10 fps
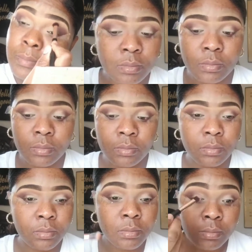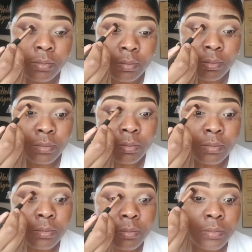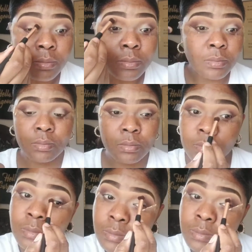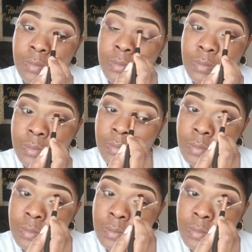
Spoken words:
Just diffusing and